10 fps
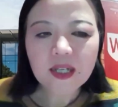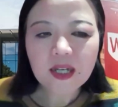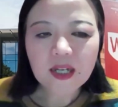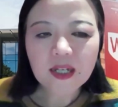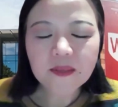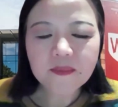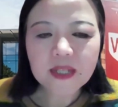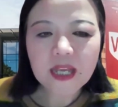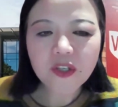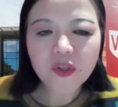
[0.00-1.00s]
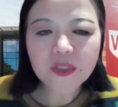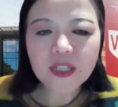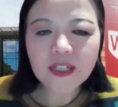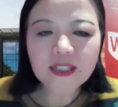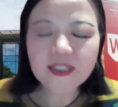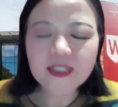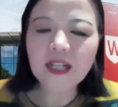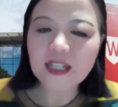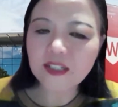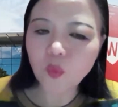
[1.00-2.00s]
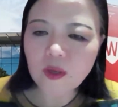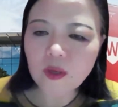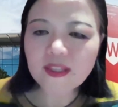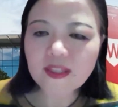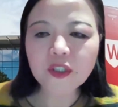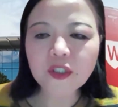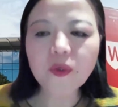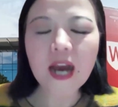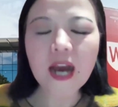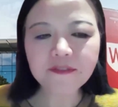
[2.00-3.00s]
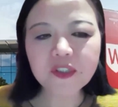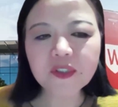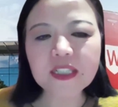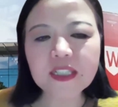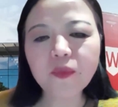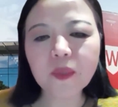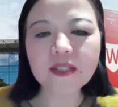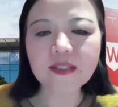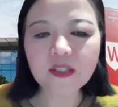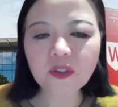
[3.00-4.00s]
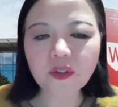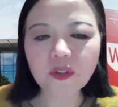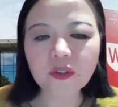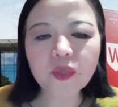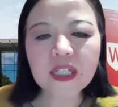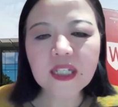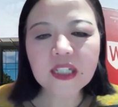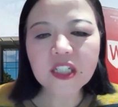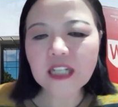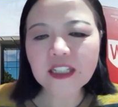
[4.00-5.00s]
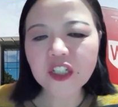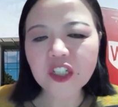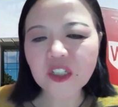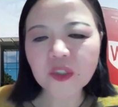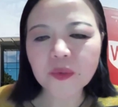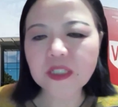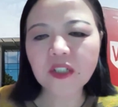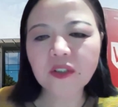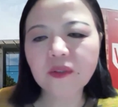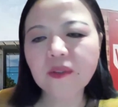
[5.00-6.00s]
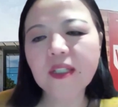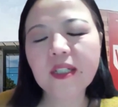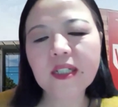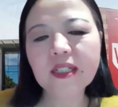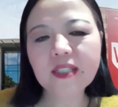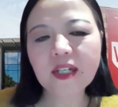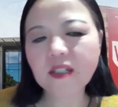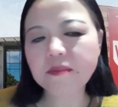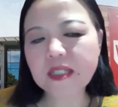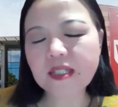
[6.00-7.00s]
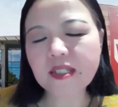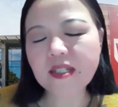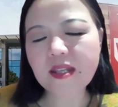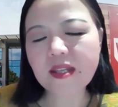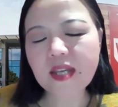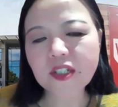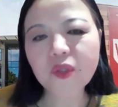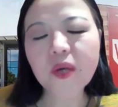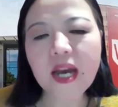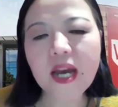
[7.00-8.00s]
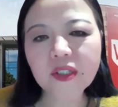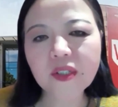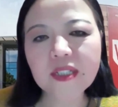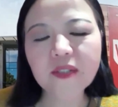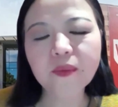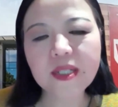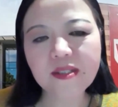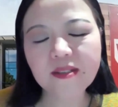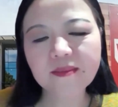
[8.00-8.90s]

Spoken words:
Can you tell us another one that you have to deal with? You know, tricky, challenging, critical circumstances that you had to deal with.